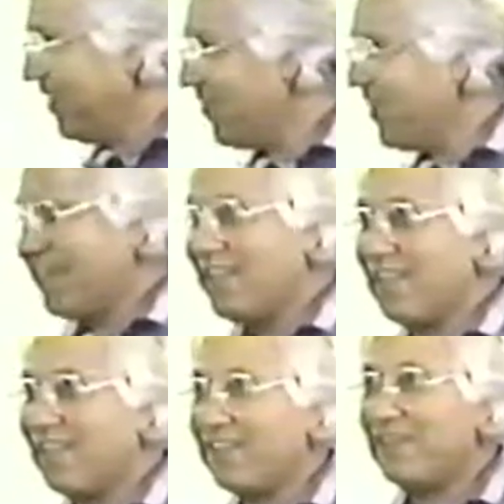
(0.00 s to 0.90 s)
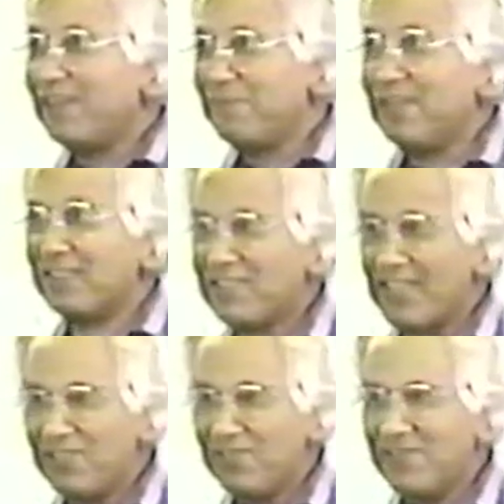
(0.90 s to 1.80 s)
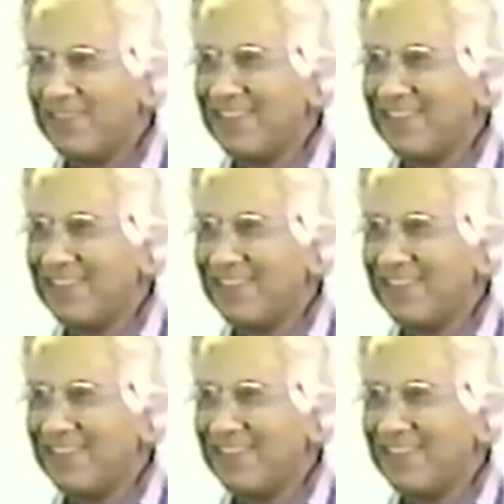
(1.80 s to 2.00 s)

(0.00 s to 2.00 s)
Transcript: knowing nothing about the sanctuary.